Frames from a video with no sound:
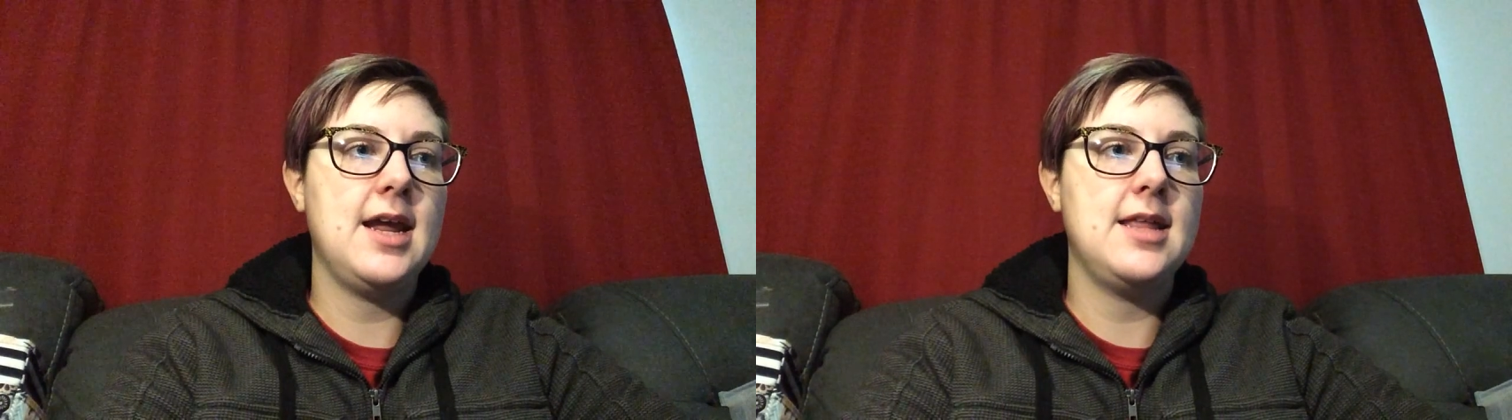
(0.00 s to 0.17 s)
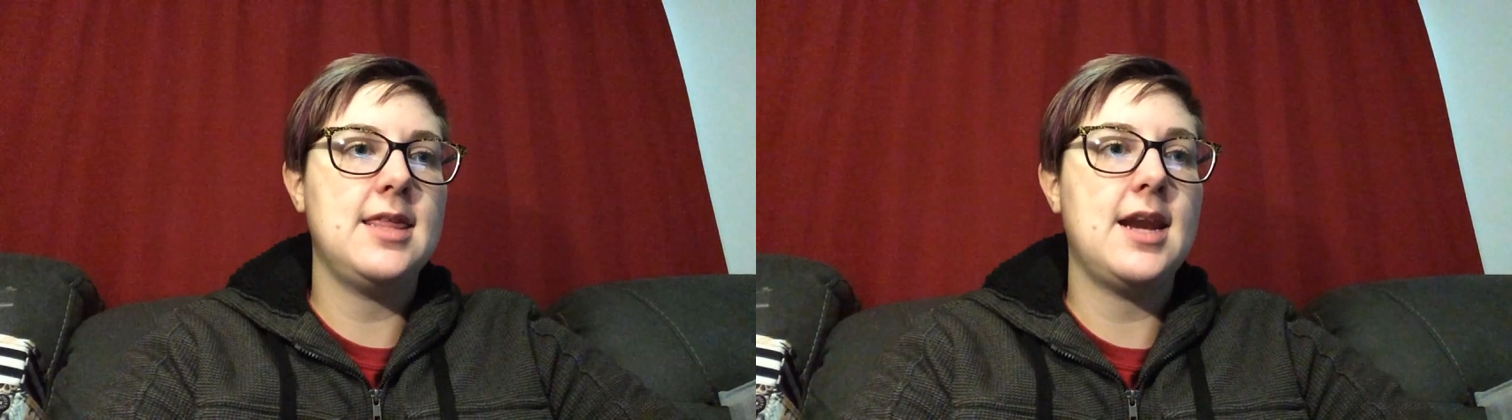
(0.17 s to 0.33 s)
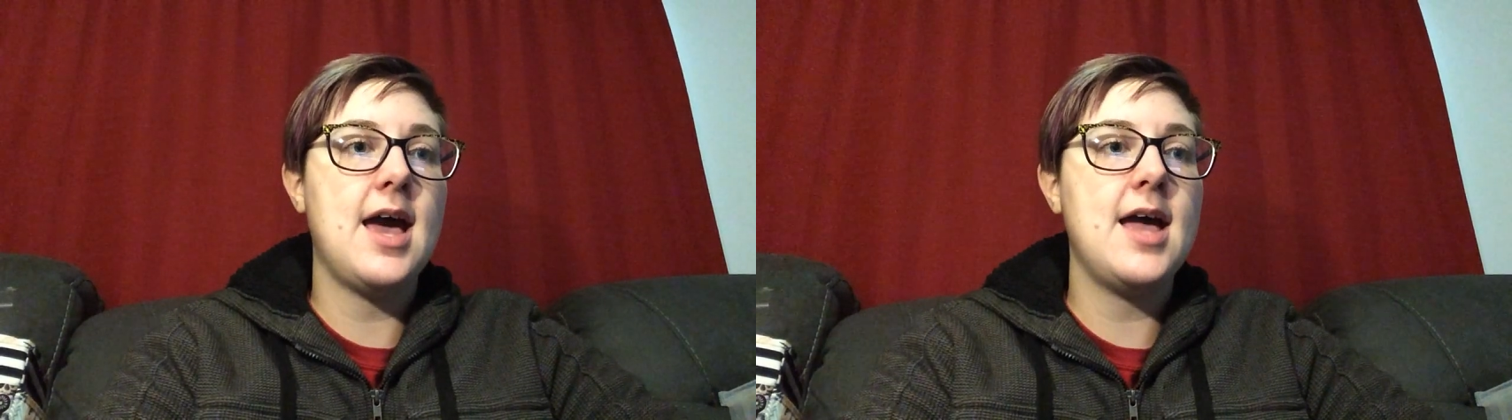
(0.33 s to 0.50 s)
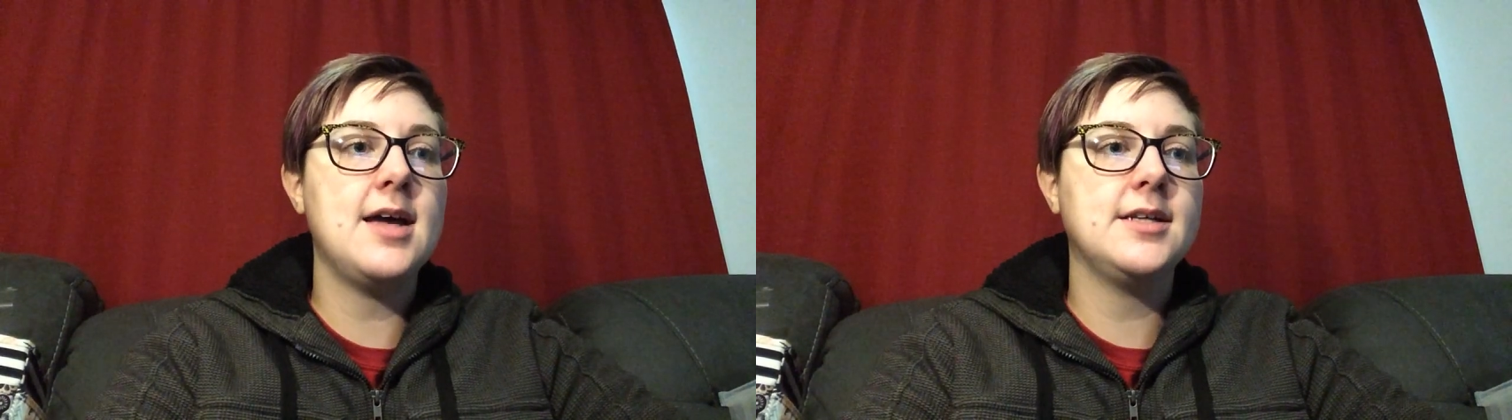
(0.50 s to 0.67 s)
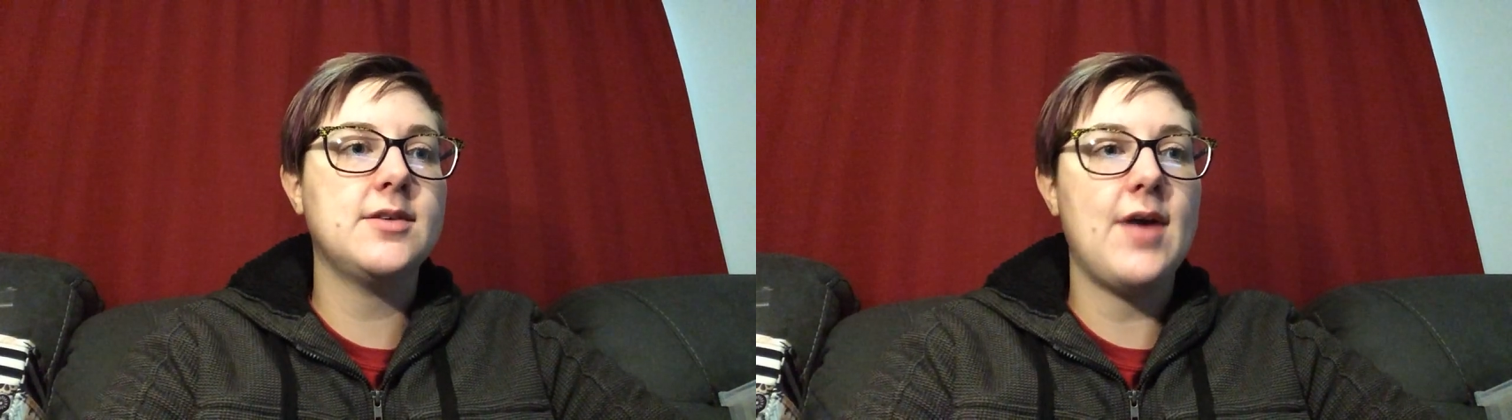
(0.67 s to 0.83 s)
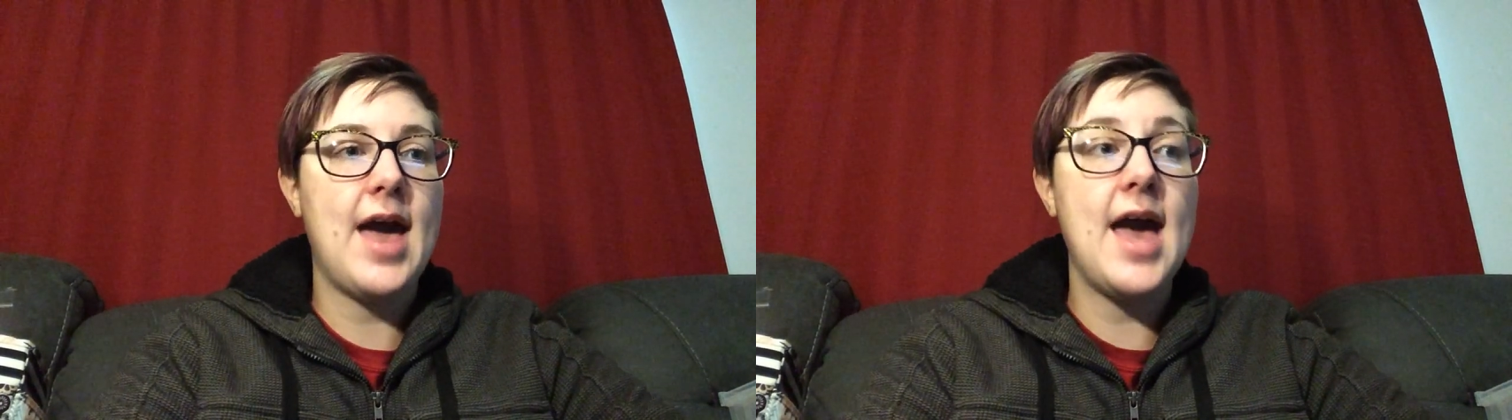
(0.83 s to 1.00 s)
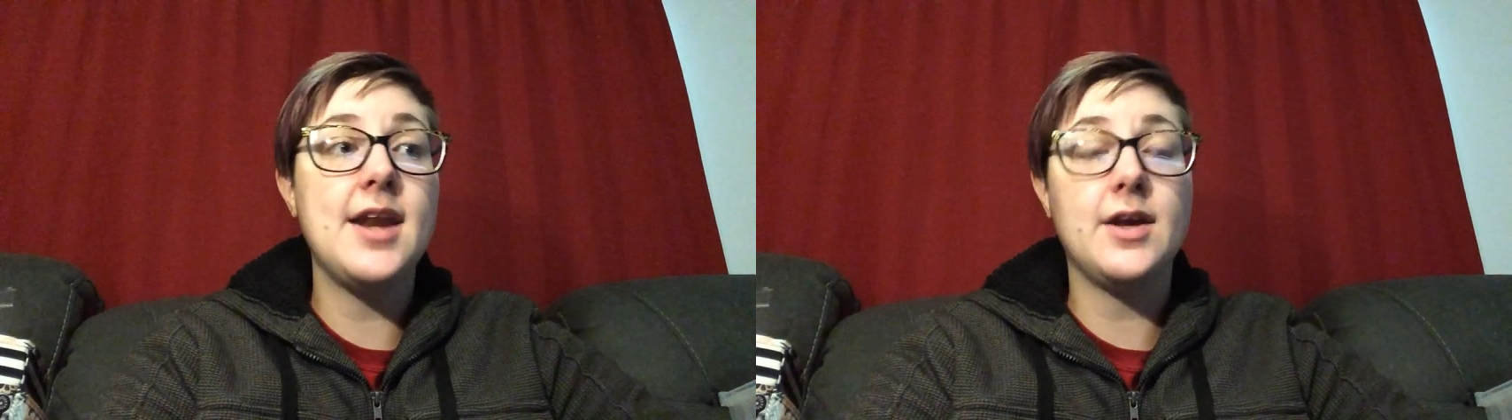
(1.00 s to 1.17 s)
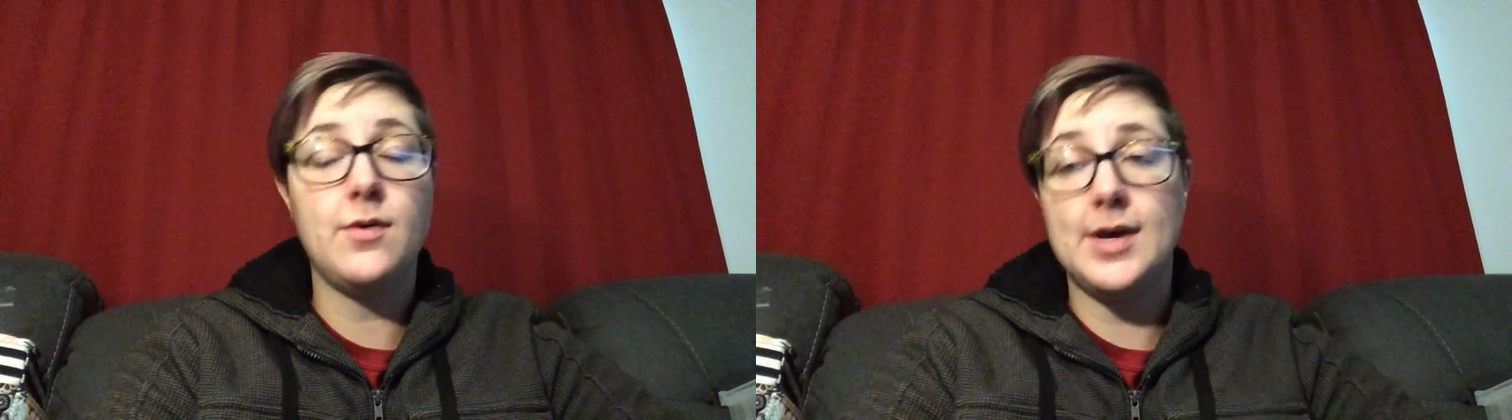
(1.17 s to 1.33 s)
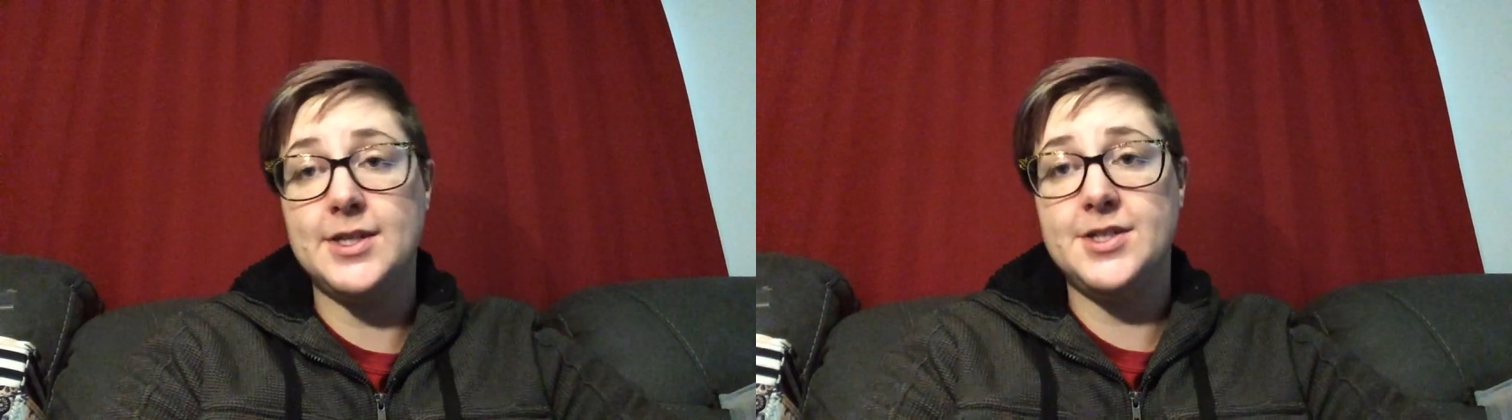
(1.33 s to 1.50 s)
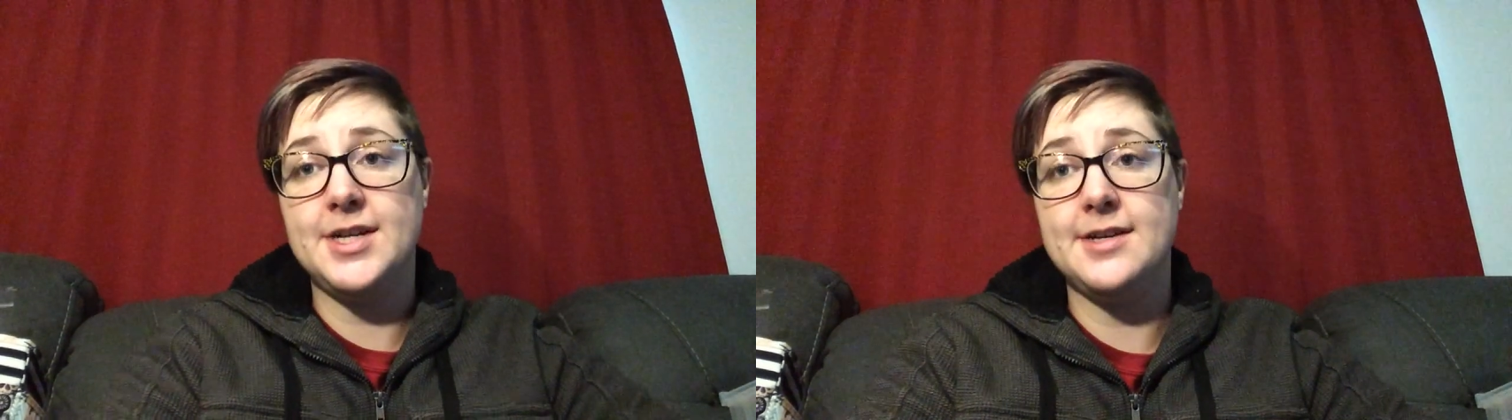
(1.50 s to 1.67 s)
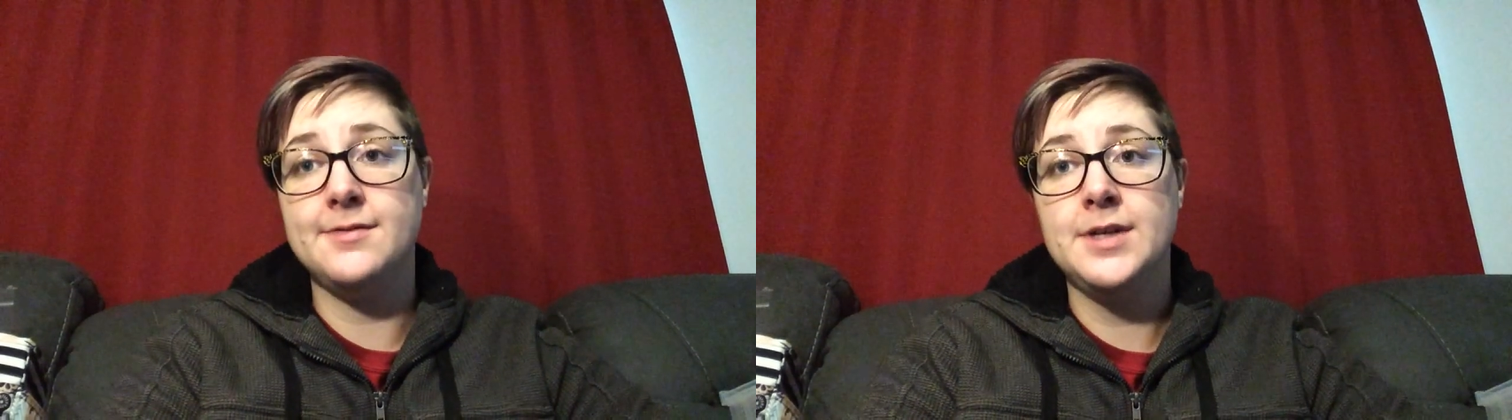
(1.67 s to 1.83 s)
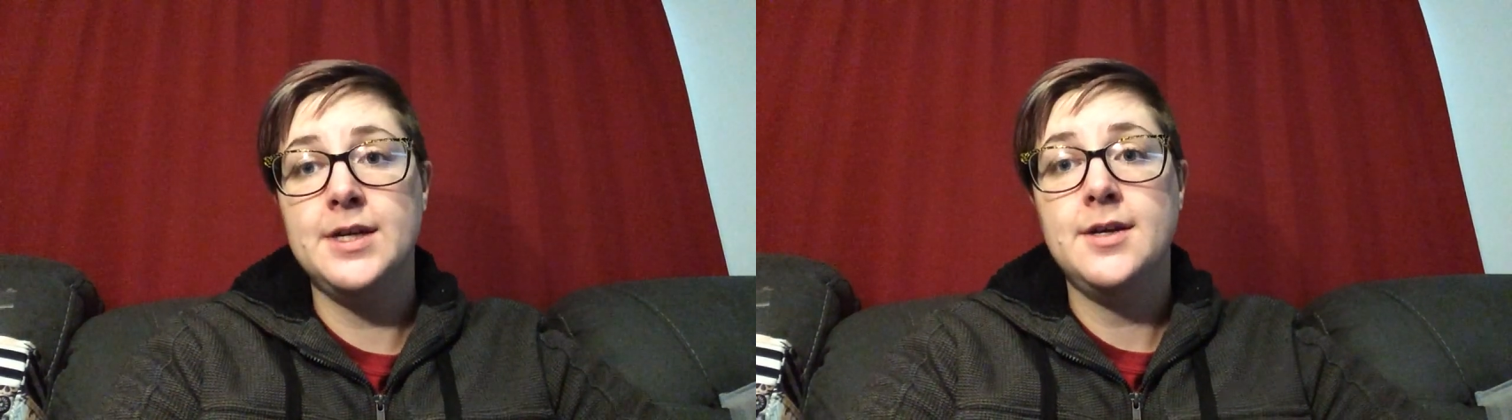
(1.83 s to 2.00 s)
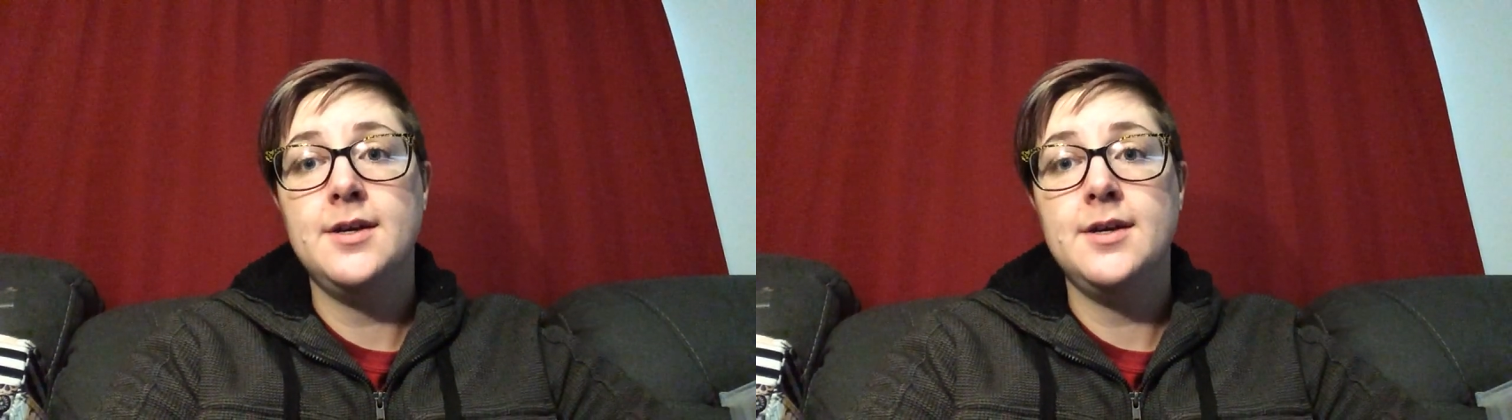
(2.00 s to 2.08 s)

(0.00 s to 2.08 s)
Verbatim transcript: And then I also had a question